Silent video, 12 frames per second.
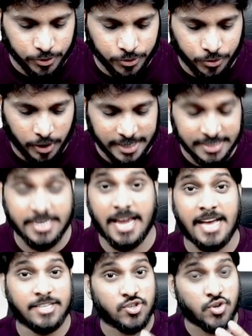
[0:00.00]
ICAI
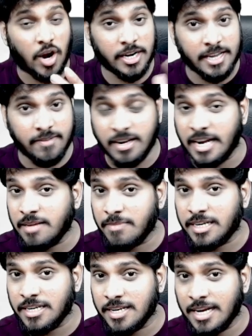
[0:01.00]
has not given any
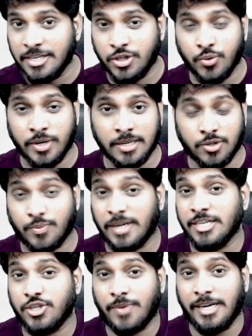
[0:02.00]
material in during
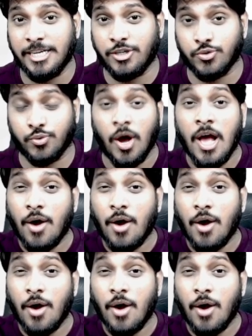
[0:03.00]
2022,